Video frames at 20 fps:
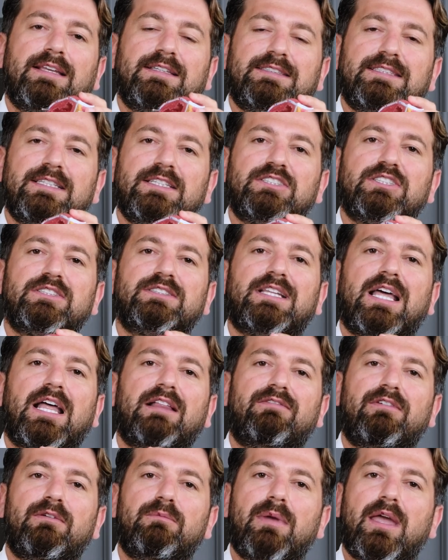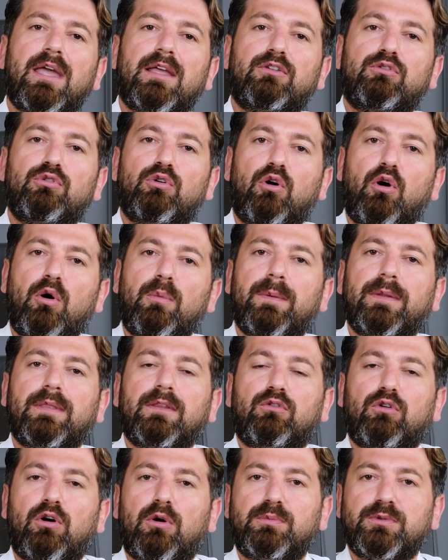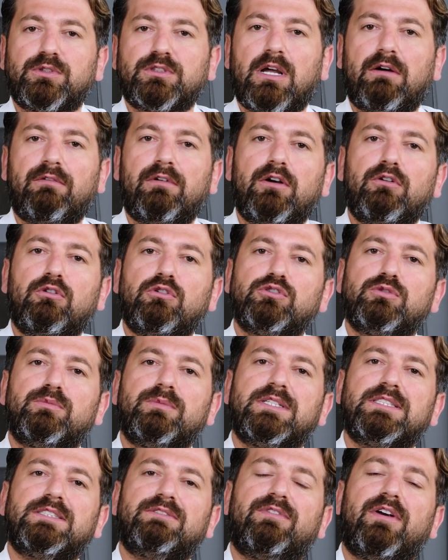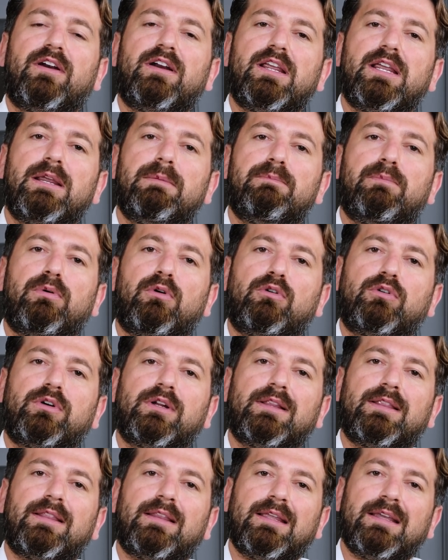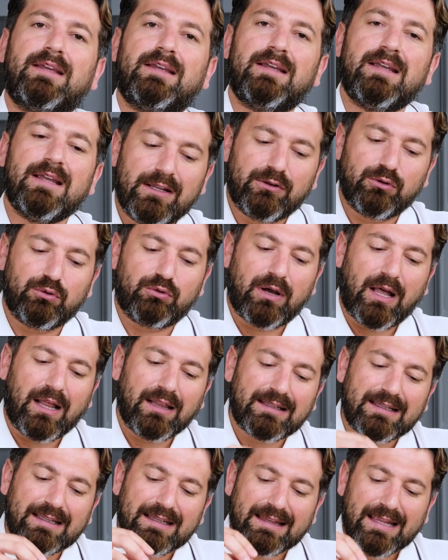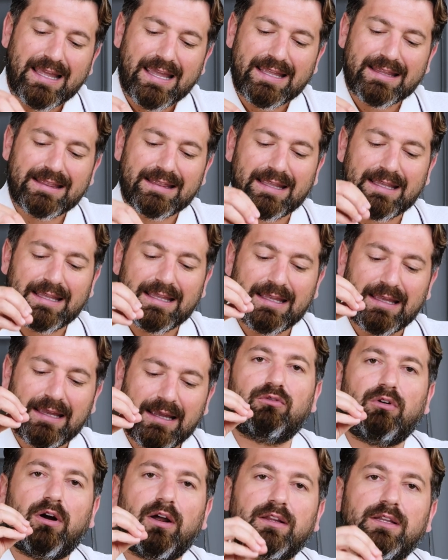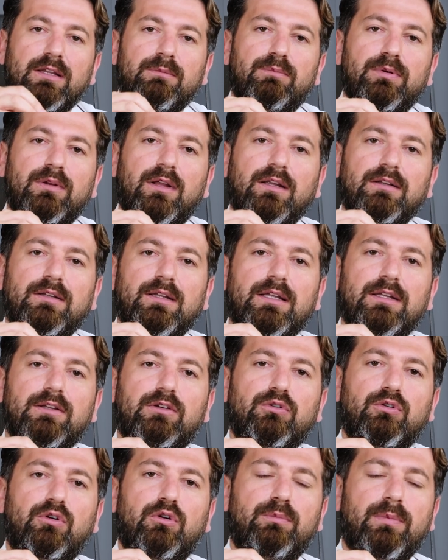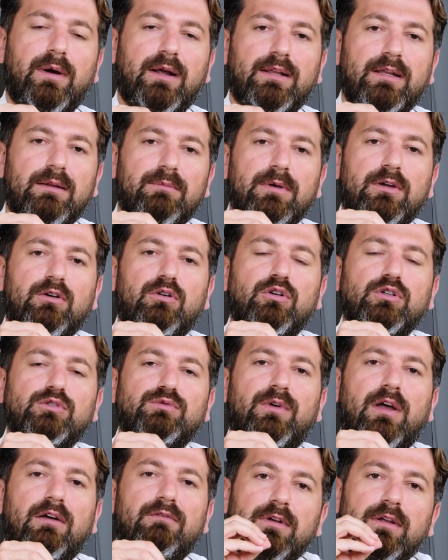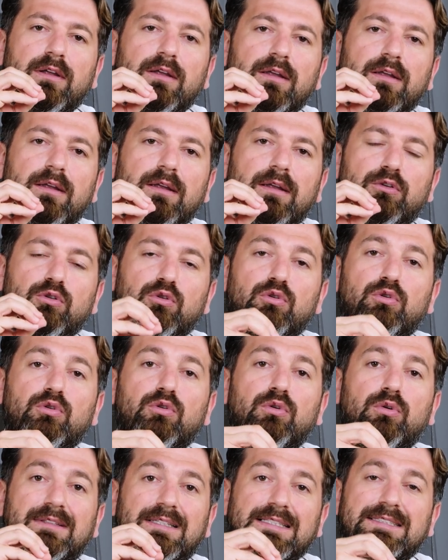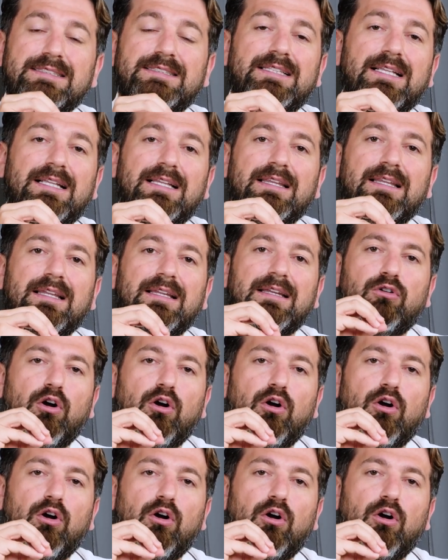incision that we make to open the corpus cavernosum is very important to calculate the right implant into your body, because when we do distal